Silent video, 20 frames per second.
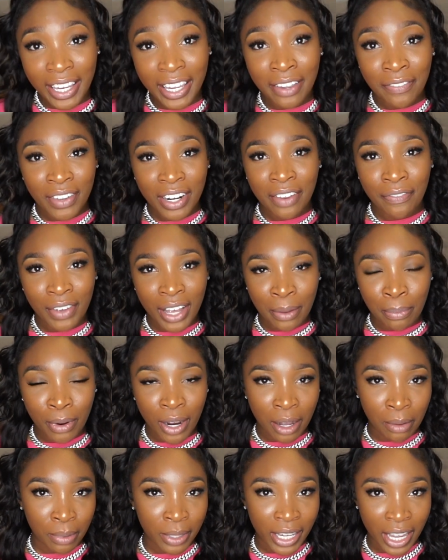Even if I
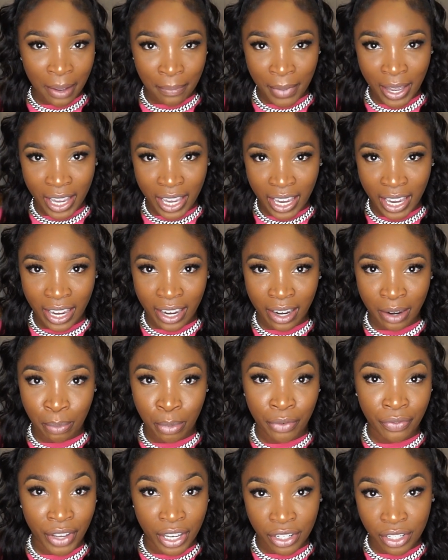probably got my hair
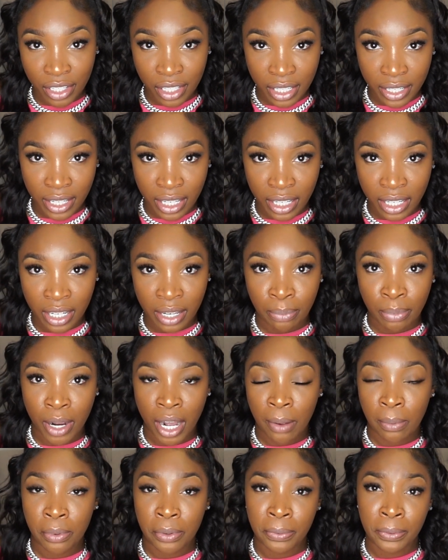professionally done, it
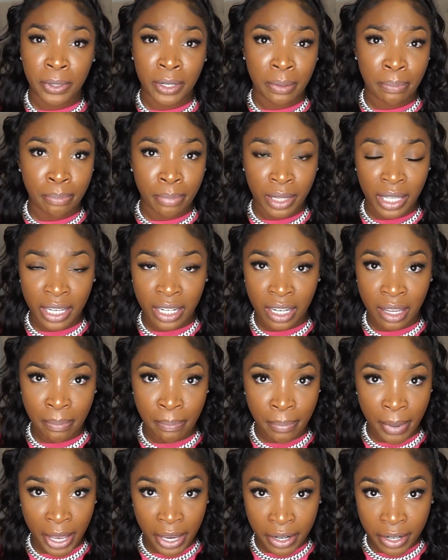probably would have
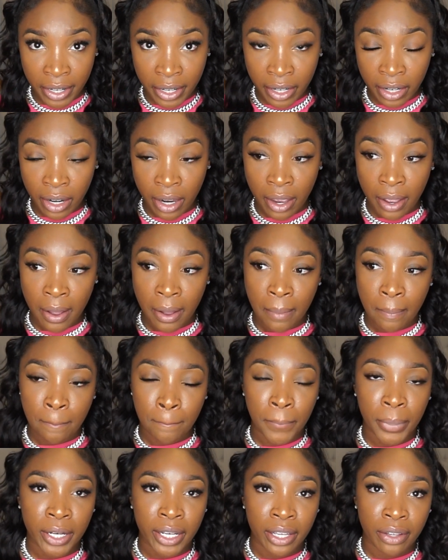blended better.
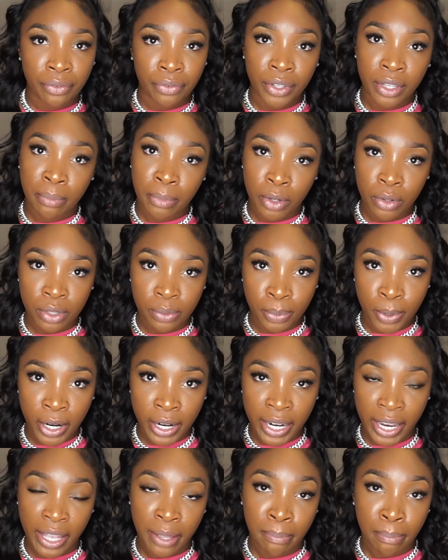But for the most
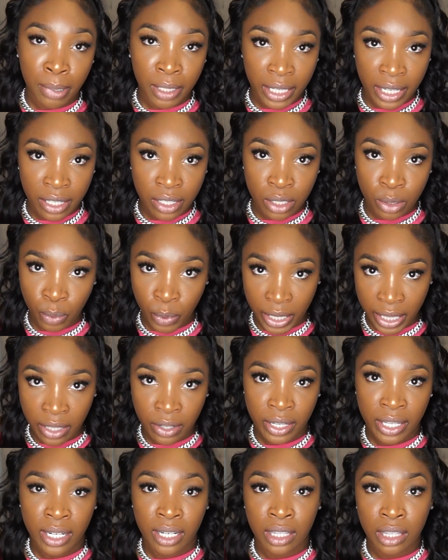part, it blends well
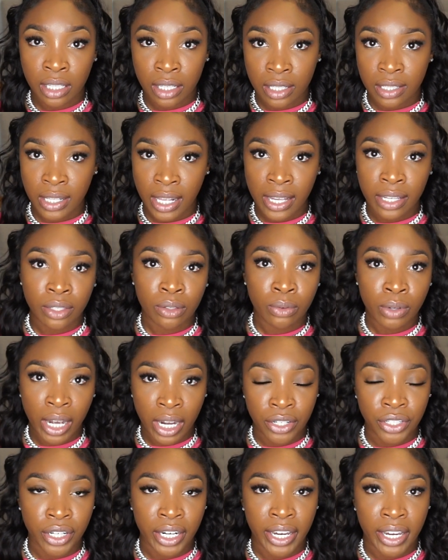and it looks like you
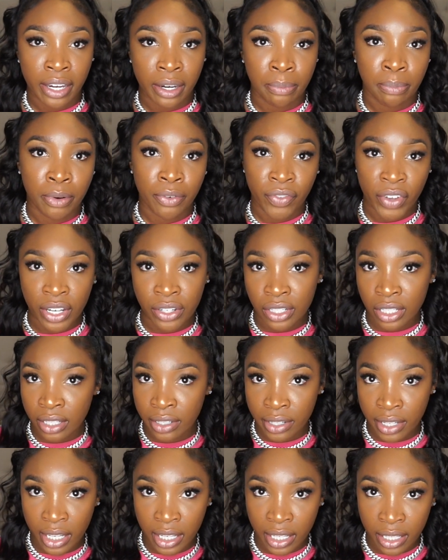got your hair professionally
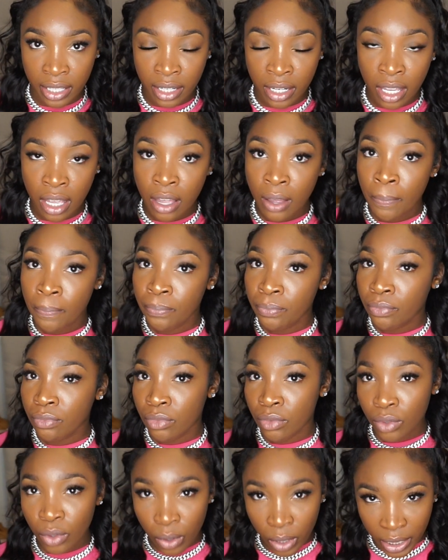done
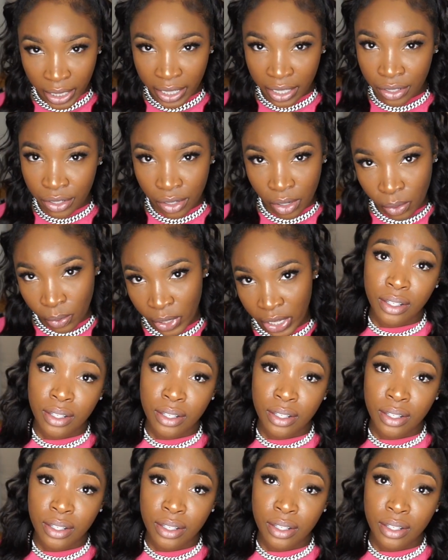or like a sew-in.